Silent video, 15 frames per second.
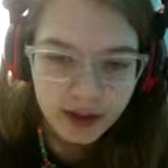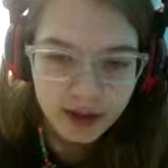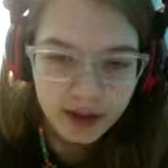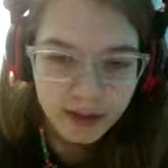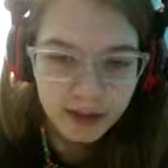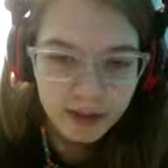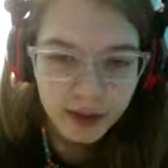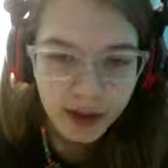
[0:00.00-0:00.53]

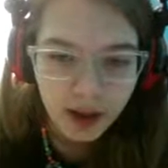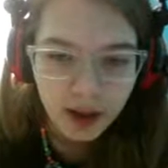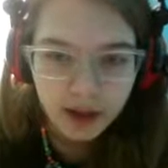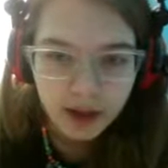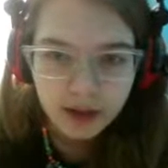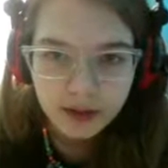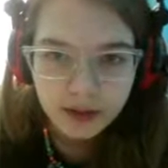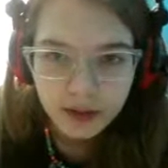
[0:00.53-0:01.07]
but
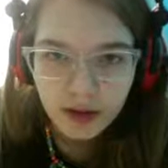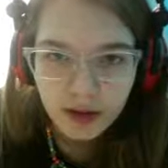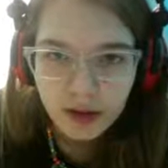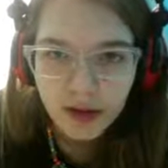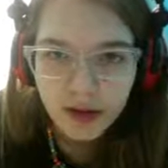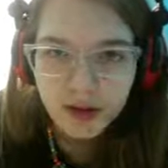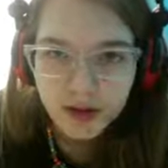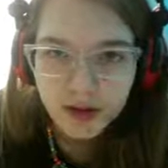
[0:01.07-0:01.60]
the
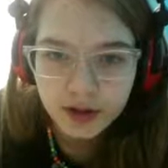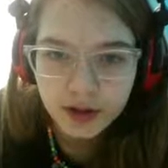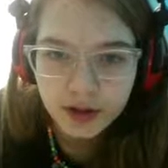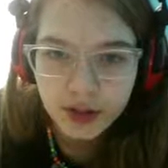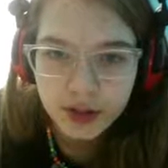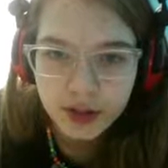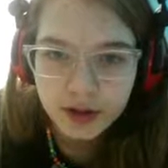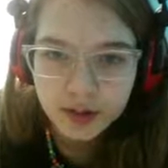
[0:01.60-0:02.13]
third is
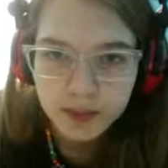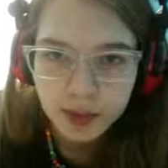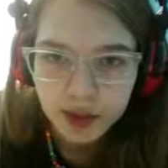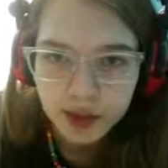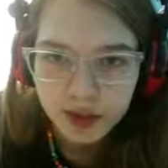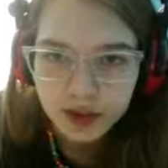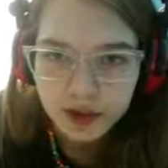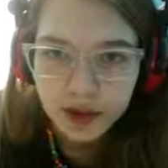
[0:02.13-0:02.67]
both
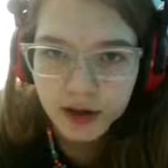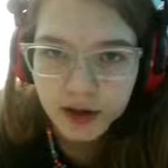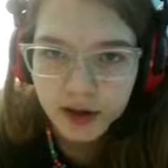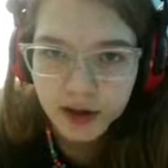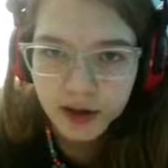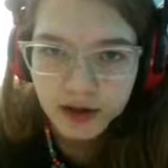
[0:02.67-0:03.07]
narrators